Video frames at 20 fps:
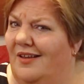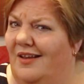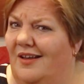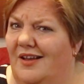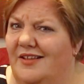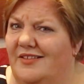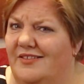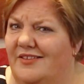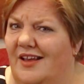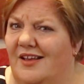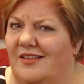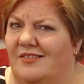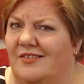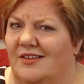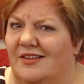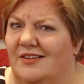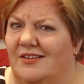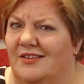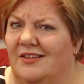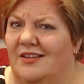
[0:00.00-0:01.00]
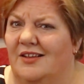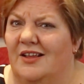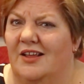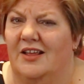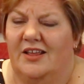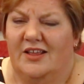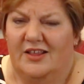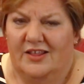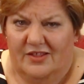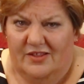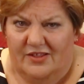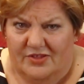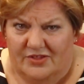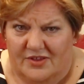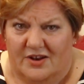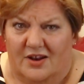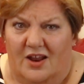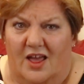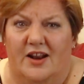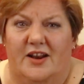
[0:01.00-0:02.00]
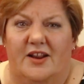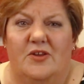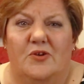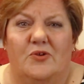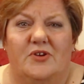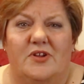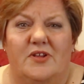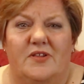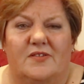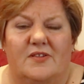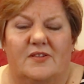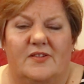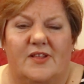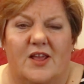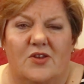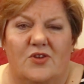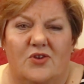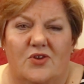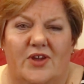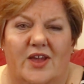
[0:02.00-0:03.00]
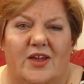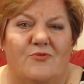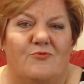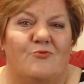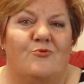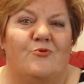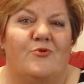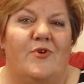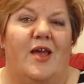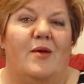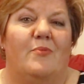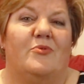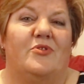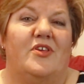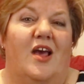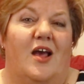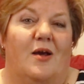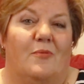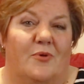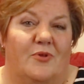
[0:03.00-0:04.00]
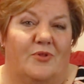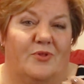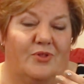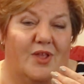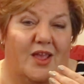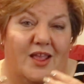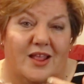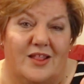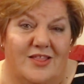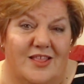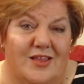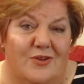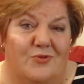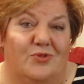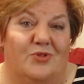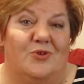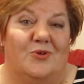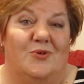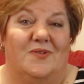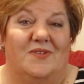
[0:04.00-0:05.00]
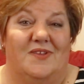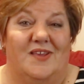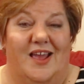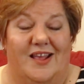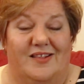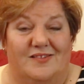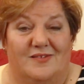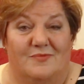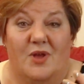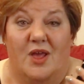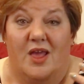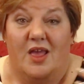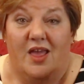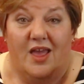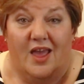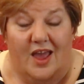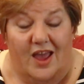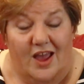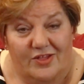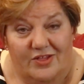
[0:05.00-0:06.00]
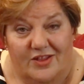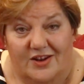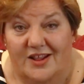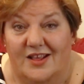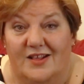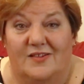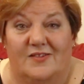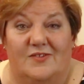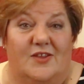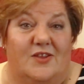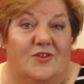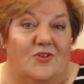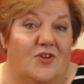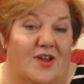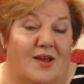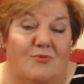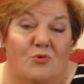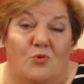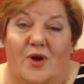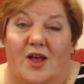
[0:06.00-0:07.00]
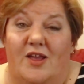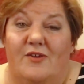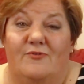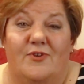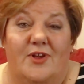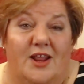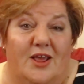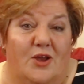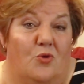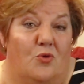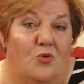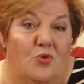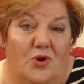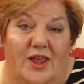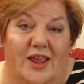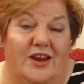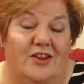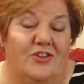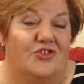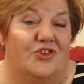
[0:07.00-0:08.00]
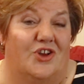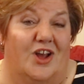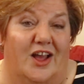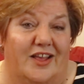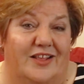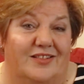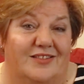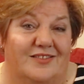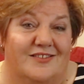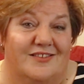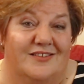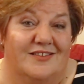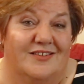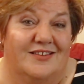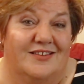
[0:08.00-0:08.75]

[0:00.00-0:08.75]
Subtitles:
I doubt it. The likelihood is that you get wrapped up in their enthusiasm, and the next thing you come away feeling all energized.